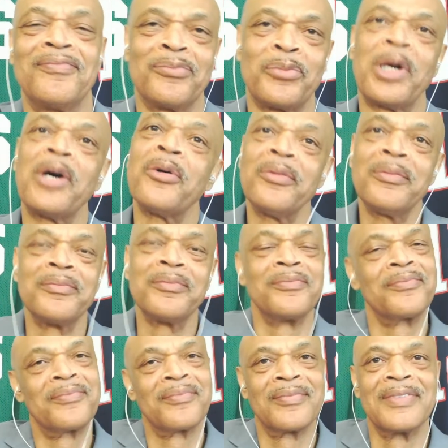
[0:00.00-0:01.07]
well,
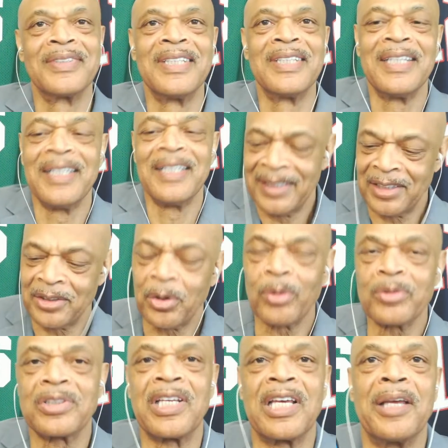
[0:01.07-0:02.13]
this
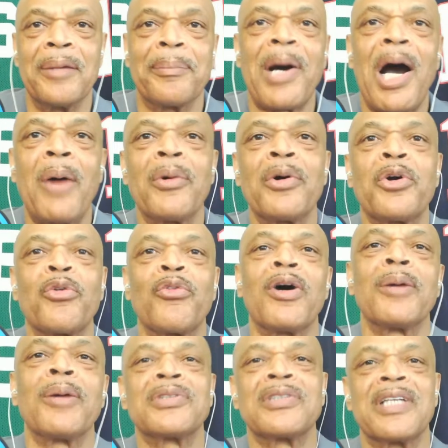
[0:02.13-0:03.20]
old saying, power
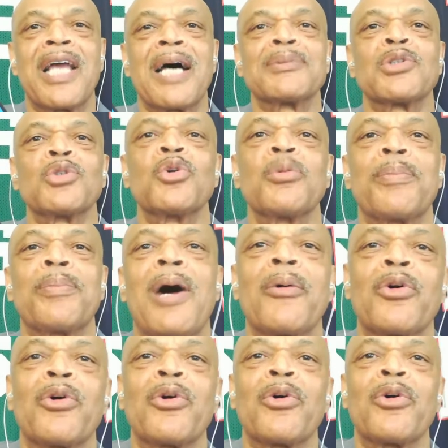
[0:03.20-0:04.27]
corrupts and absolute
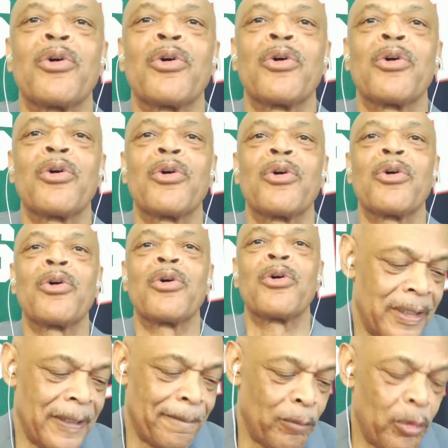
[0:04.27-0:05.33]
power corrupts
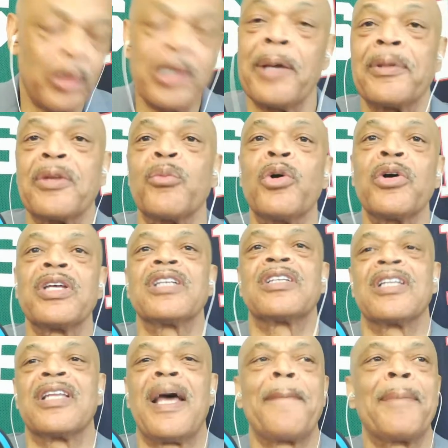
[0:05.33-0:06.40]
absolutely. We'll get
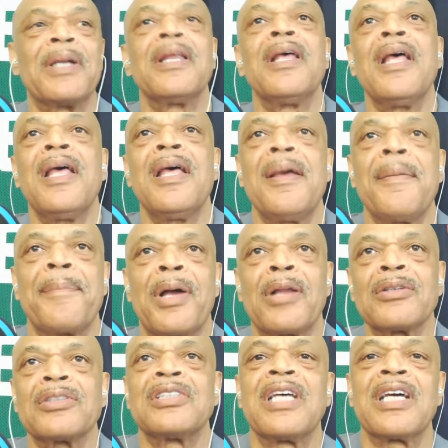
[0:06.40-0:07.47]
to that. But
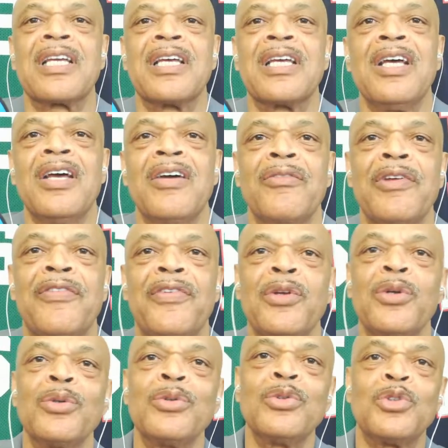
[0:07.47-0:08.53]
Belichick
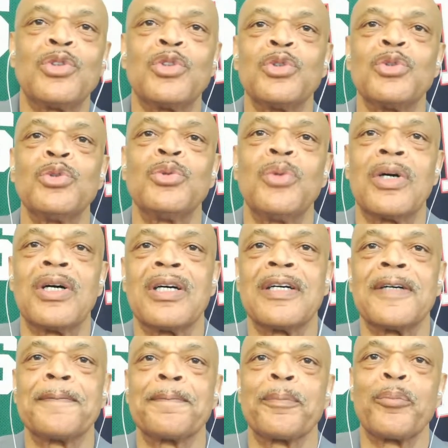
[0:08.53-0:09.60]
refused
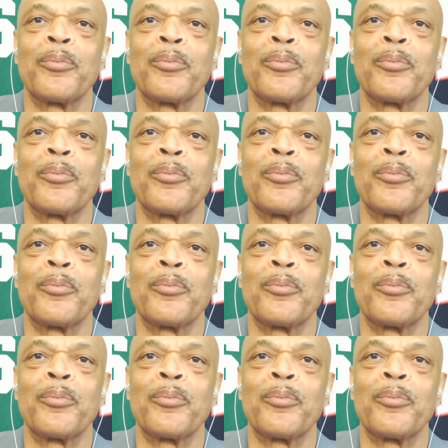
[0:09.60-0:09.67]
to